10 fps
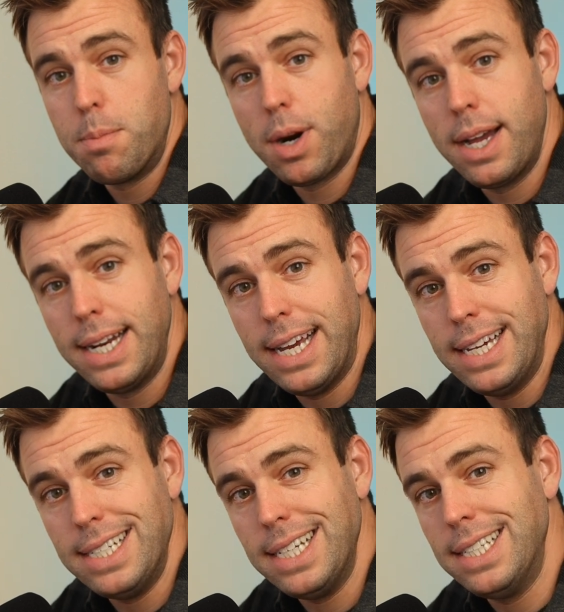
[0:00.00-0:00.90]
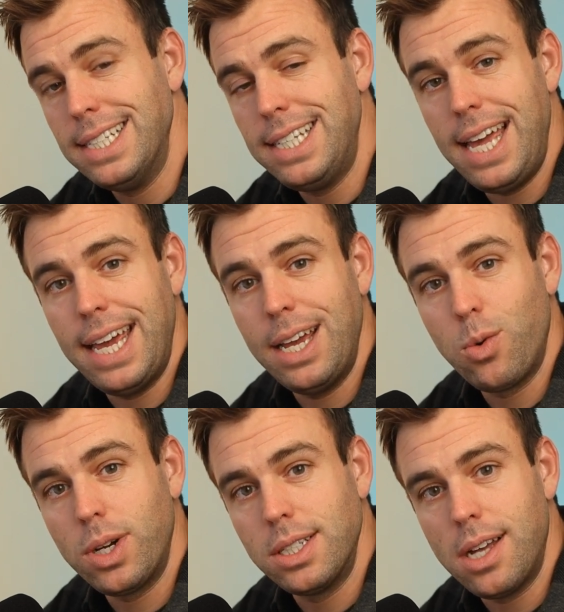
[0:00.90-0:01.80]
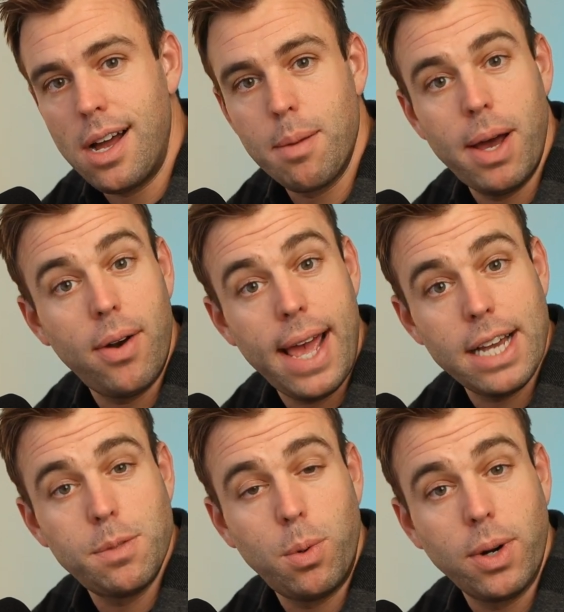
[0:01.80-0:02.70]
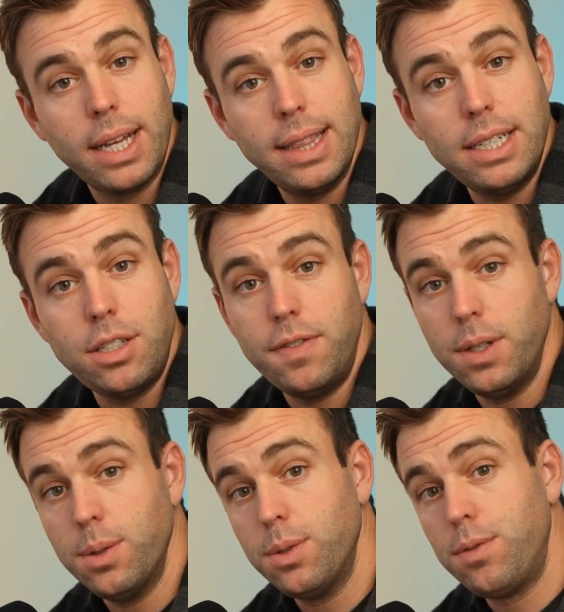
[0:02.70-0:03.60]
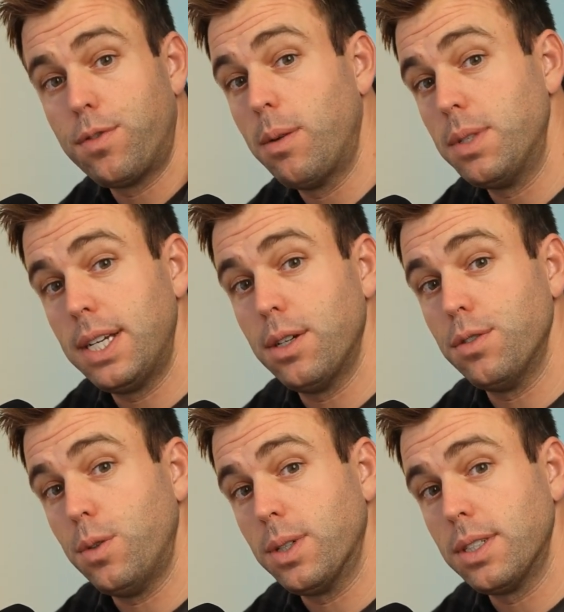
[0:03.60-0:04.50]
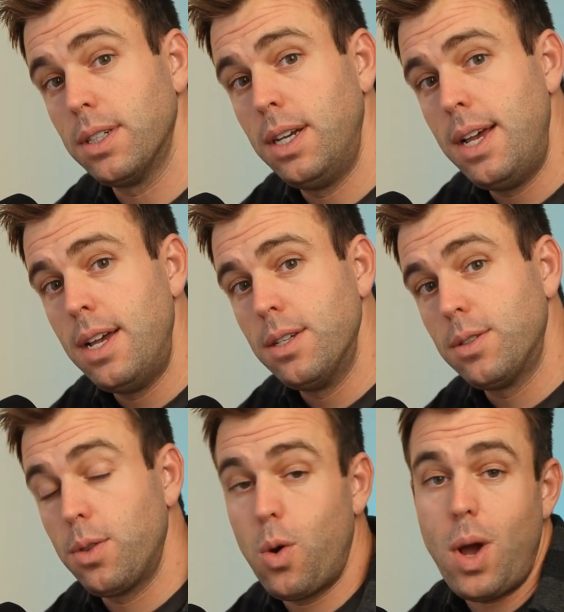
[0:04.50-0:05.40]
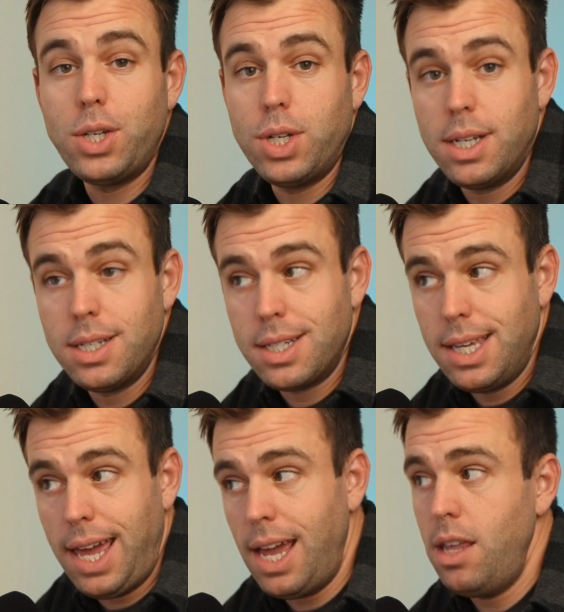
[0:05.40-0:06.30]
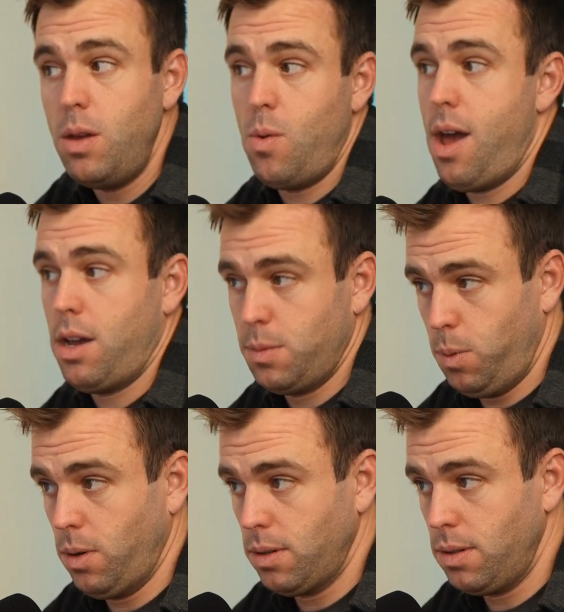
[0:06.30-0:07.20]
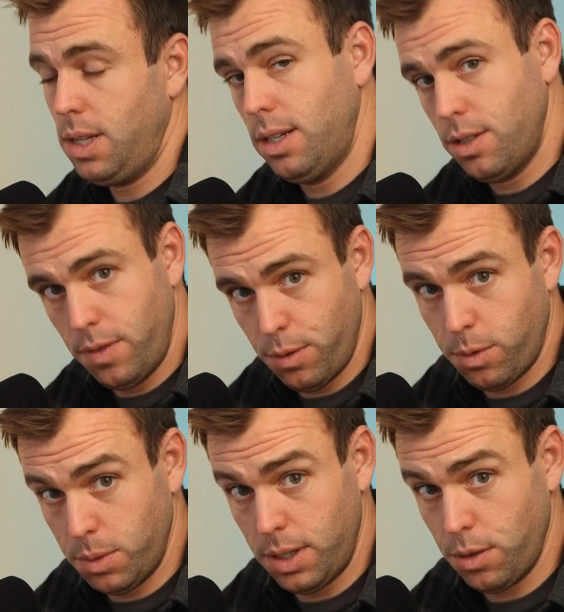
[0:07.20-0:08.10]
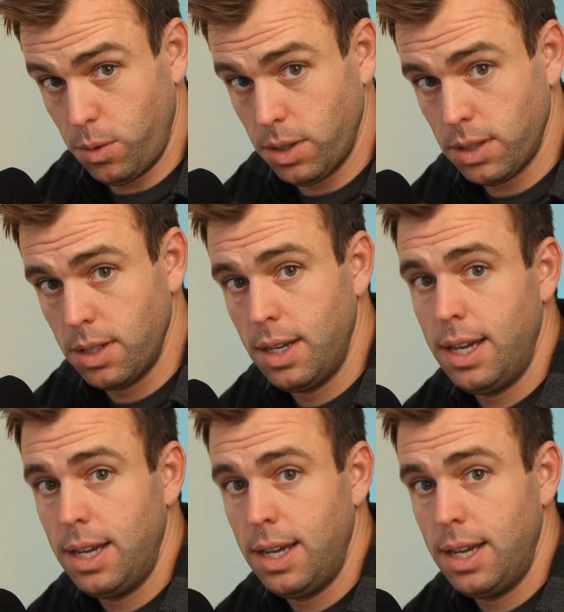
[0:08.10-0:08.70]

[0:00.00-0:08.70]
I'm Brian Hayes, and today we're going to talk about exporting list views from Salesforce. So the question is, can you export a list view from Salesforce?